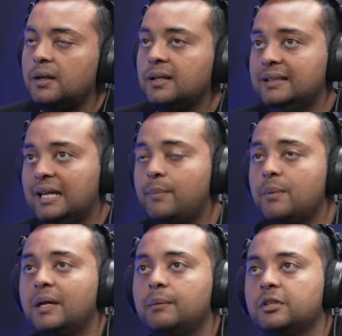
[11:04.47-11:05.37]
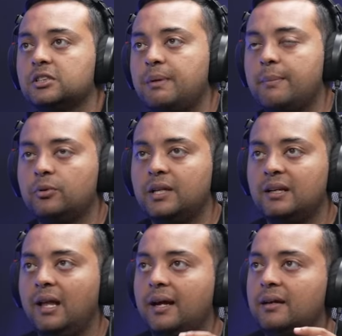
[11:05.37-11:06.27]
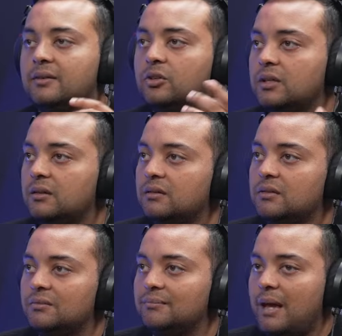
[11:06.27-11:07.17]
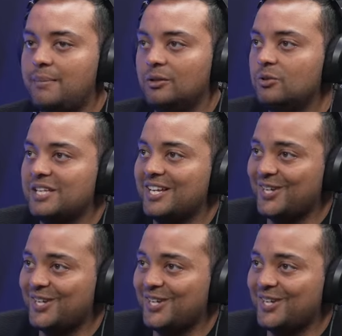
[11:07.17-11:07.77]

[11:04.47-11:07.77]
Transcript: Yeah, that'd be big because people then like could maybe lose their